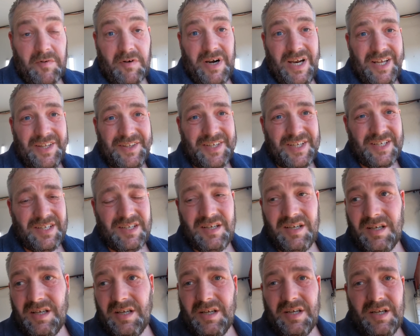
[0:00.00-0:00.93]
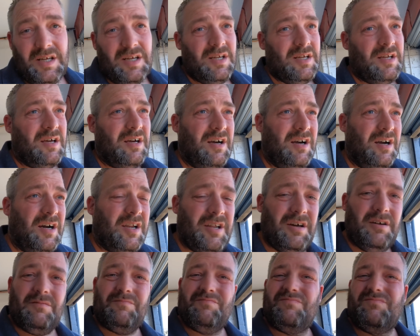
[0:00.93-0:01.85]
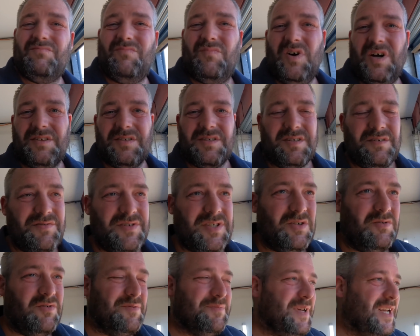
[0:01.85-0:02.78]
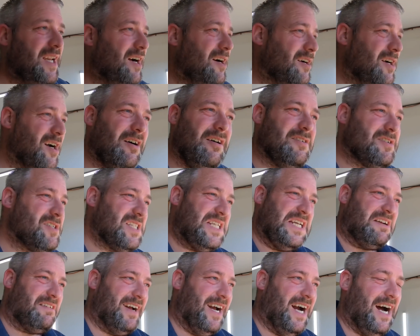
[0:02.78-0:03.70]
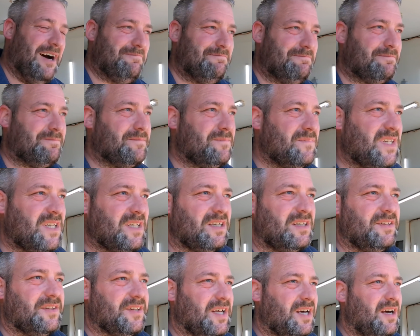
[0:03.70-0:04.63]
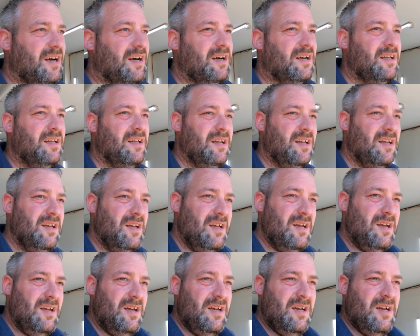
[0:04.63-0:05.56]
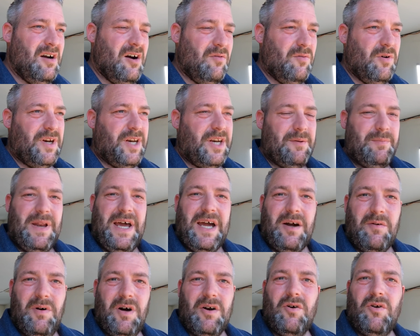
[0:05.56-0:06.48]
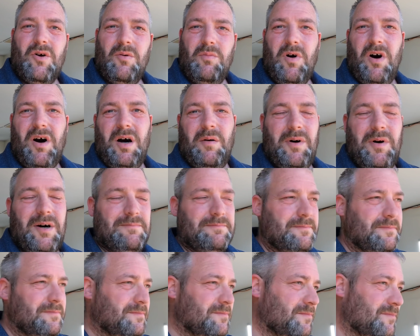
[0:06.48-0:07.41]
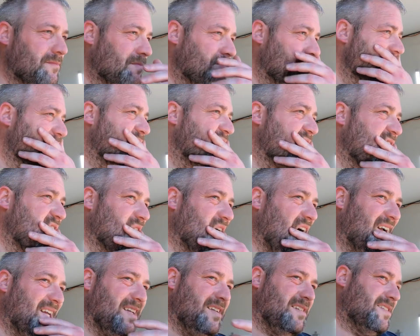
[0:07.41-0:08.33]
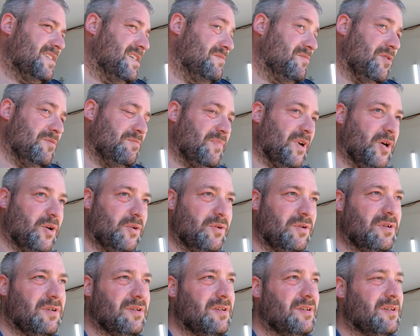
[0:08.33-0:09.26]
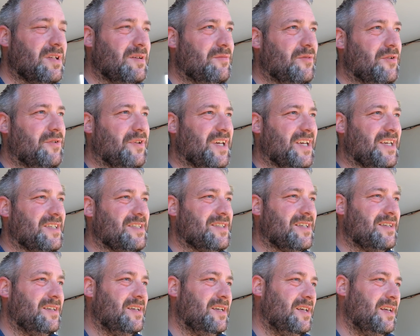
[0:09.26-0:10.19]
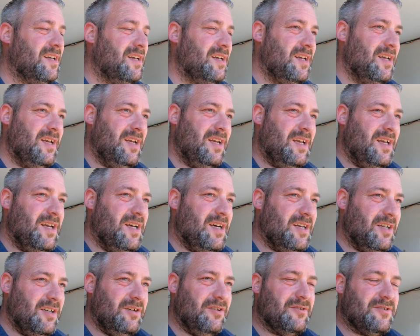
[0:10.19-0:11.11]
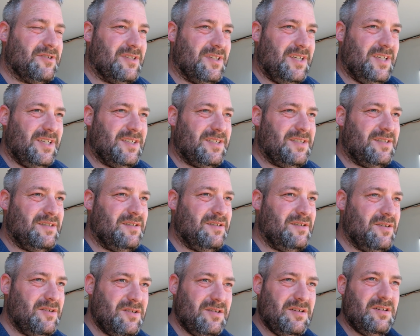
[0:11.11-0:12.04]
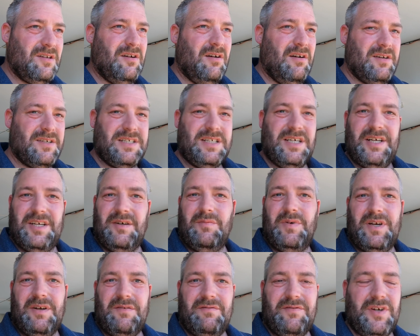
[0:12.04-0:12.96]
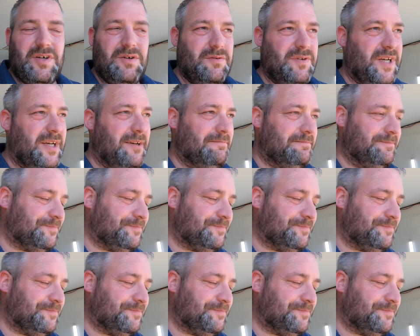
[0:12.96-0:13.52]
around in, and once I've sorted my logo, I'll sticker it up. And I wanted a black one or a white one. Anyway, didn't want blue, didn't want this. And I looked at this, like I said, I went and viewed it.